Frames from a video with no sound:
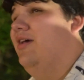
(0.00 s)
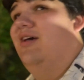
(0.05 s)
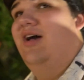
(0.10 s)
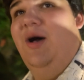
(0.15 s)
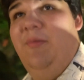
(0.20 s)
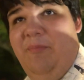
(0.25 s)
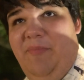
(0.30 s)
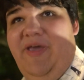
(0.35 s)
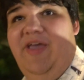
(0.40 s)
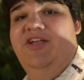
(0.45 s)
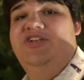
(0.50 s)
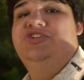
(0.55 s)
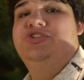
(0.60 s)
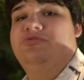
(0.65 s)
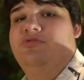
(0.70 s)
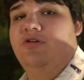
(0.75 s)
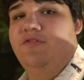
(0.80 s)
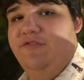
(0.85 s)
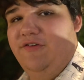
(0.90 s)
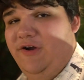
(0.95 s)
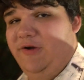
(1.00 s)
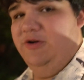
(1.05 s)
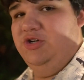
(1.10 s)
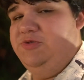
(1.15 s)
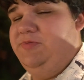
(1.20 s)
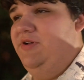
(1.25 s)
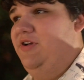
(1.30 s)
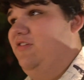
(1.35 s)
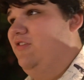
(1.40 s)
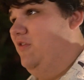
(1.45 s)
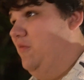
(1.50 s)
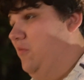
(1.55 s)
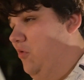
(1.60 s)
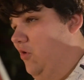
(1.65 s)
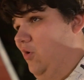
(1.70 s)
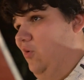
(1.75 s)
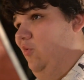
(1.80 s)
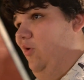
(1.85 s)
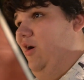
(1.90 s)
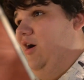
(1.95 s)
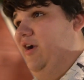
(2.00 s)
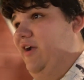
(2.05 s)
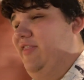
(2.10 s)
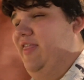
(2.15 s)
a major refurbishment of the boardwalk.